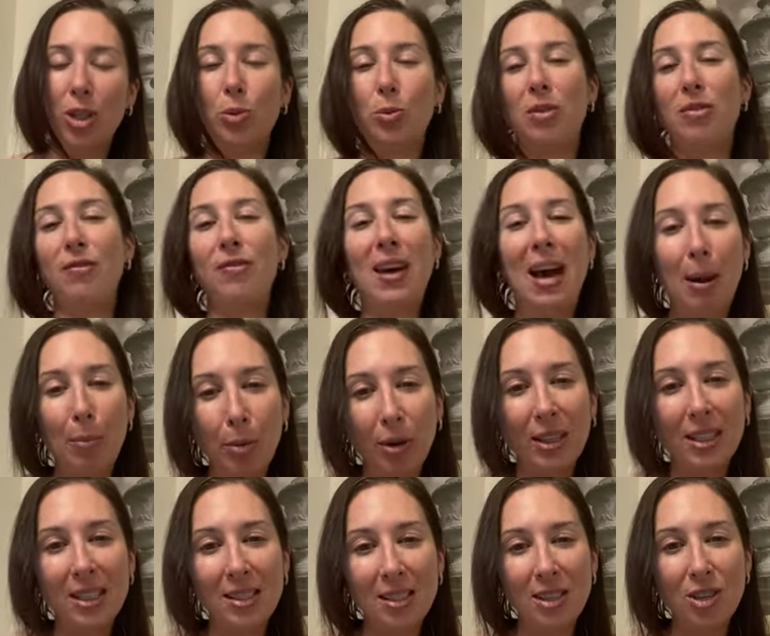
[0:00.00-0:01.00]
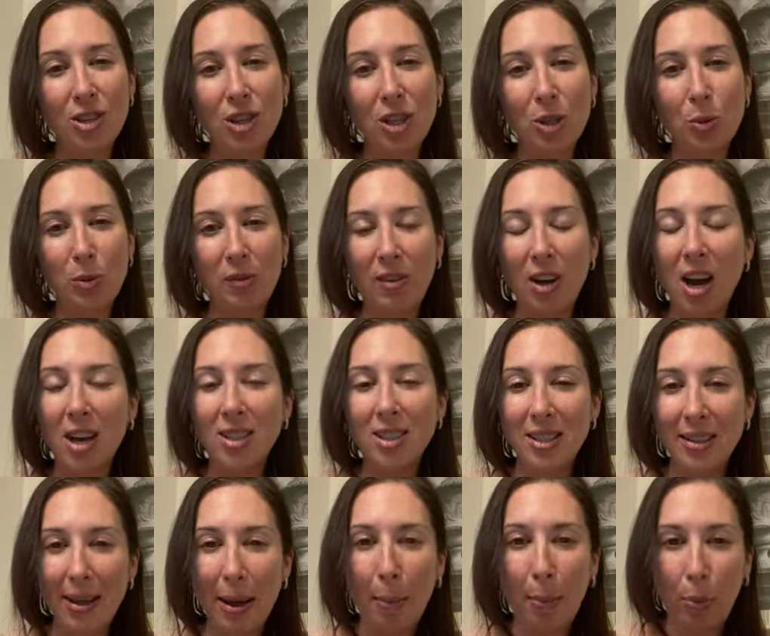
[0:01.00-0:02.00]
with fabric decisions. We've gotten to
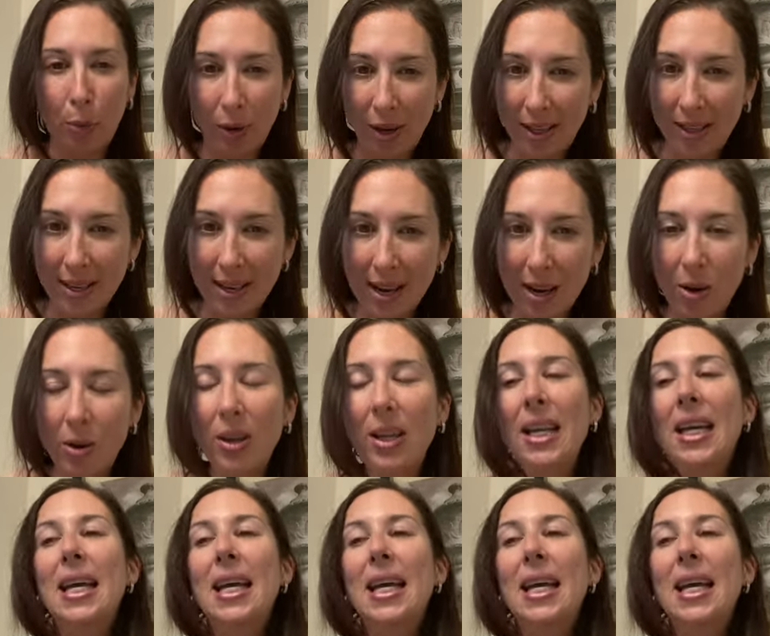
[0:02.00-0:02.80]
that point now.